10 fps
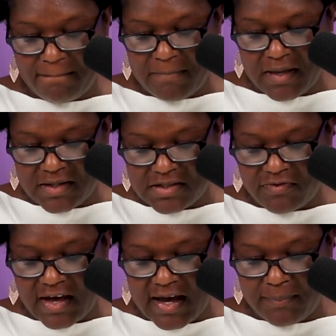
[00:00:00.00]
Because of
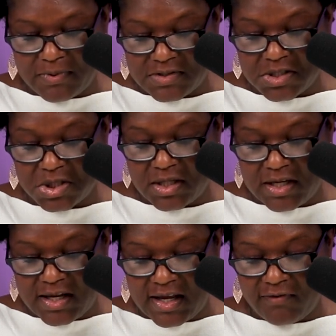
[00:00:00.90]
the high position
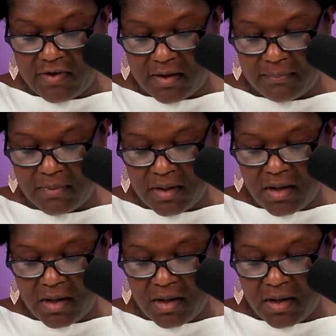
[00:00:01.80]
he gave him,